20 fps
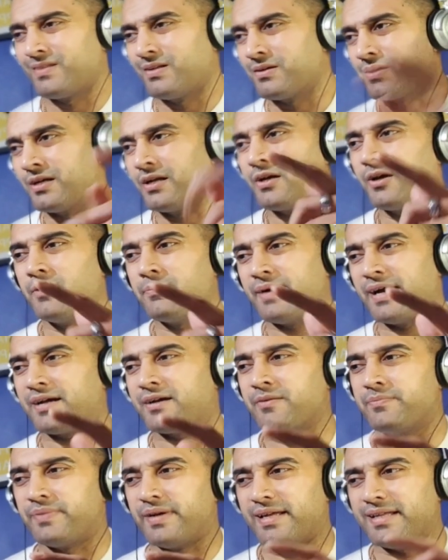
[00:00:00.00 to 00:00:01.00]
Gonna go back
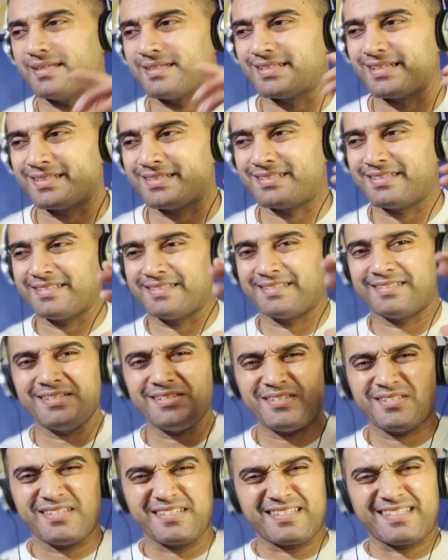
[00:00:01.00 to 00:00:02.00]
a bit. The, the this,
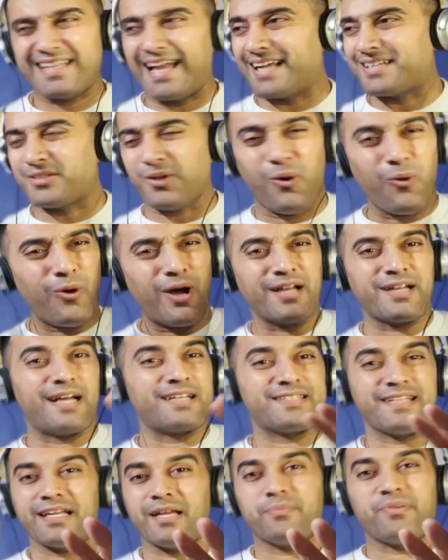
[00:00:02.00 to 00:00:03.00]
this I told I
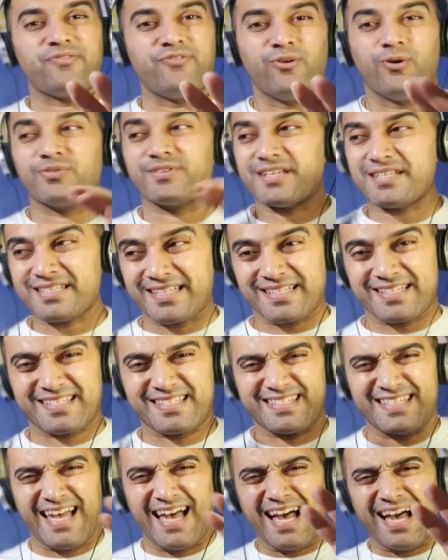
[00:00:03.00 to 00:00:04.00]
said it before. This the
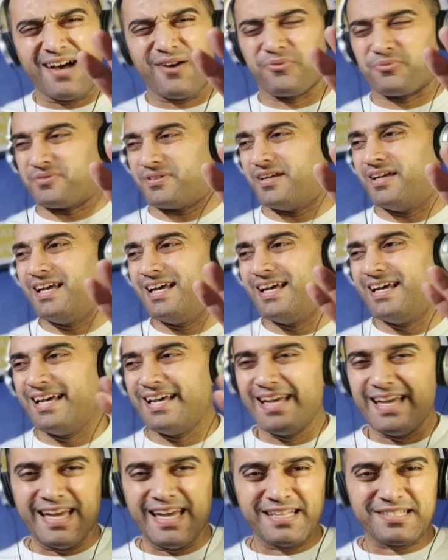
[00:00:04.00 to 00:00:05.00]
sound.
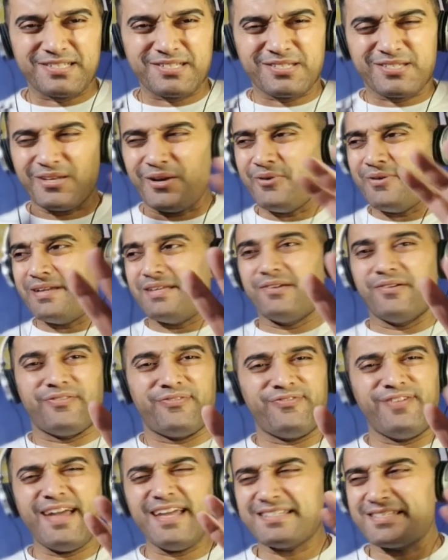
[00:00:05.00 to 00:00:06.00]
It's so in your
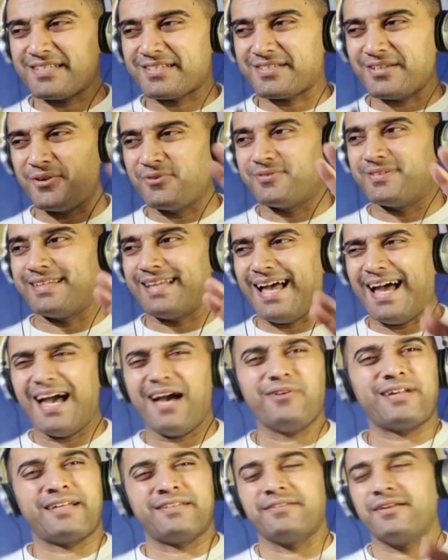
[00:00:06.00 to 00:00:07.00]
face. It's so
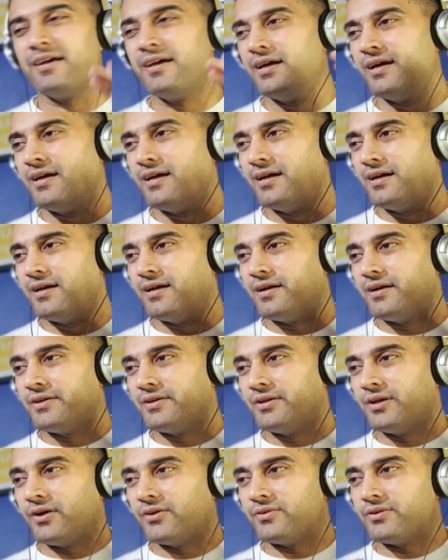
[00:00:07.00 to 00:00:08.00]
loud, and
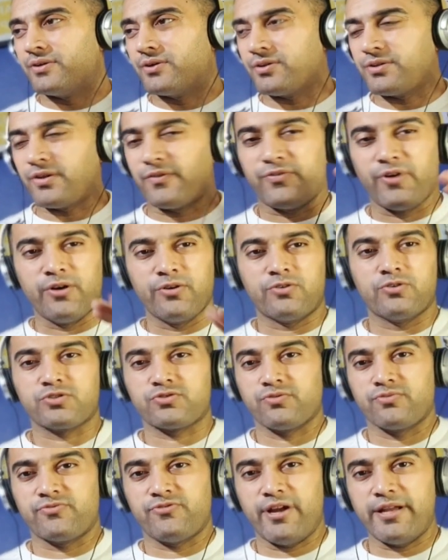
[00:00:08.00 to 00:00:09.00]
you know, you've got the vocals
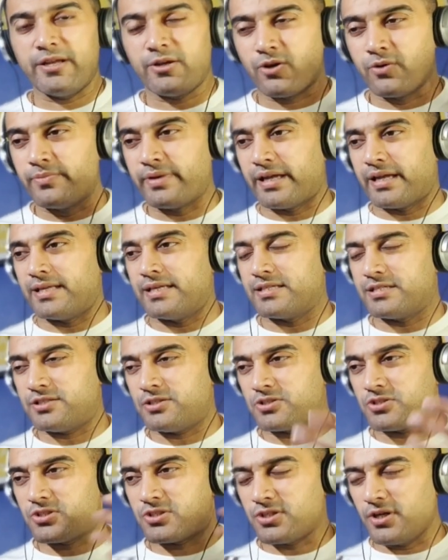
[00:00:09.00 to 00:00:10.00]
from Freddie coming in. It's
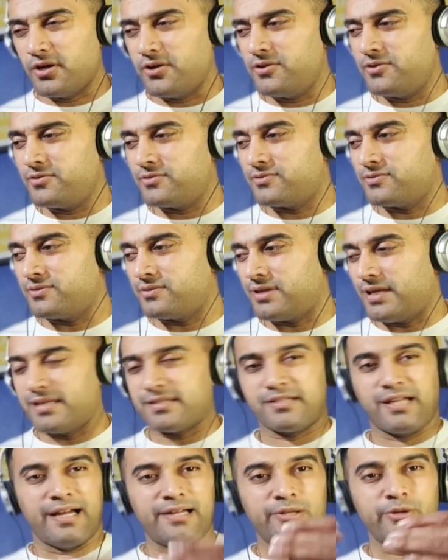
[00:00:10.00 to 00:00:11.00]
just so
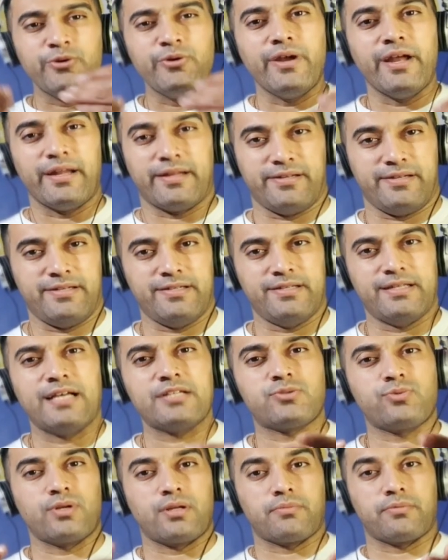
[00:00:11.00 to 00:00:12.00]
diluted. That's what I'm